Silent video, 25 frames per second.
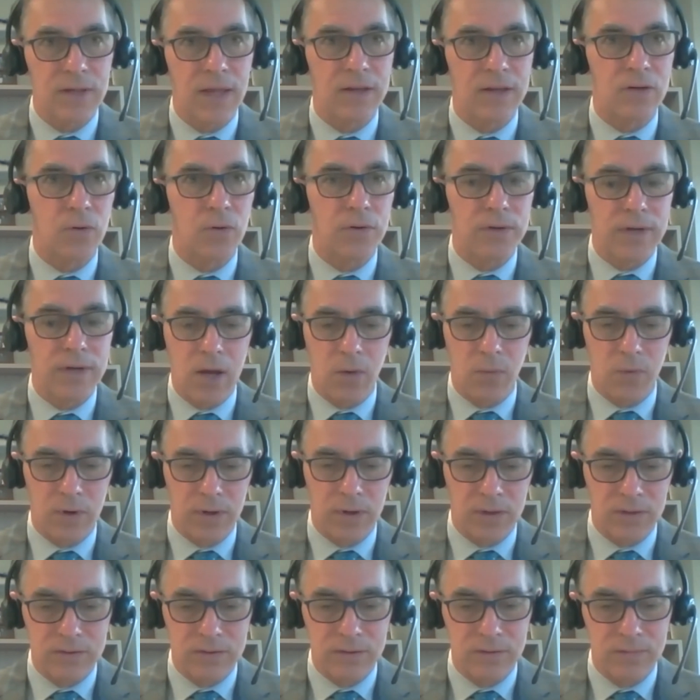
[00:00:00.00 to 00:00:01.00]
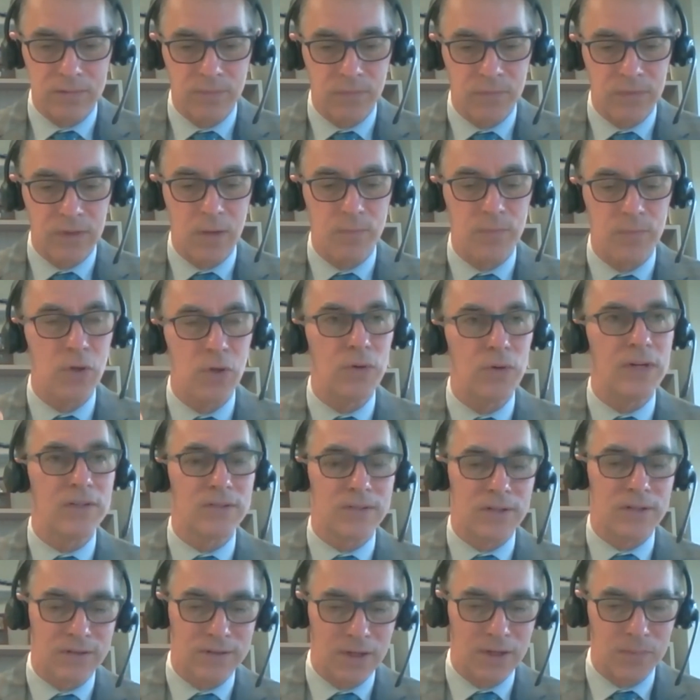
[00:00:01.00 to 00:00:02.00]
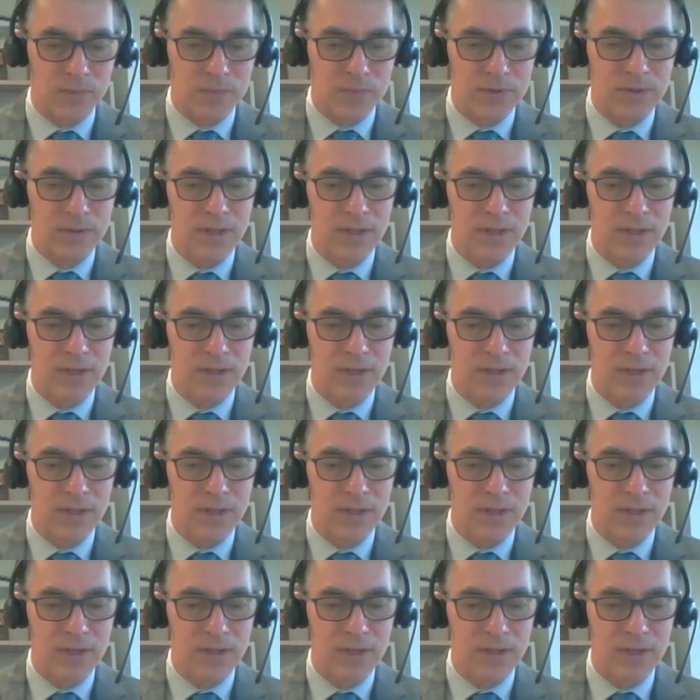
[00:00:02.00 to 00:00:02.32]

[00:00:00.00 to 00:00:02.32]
and neural networks, computing systems.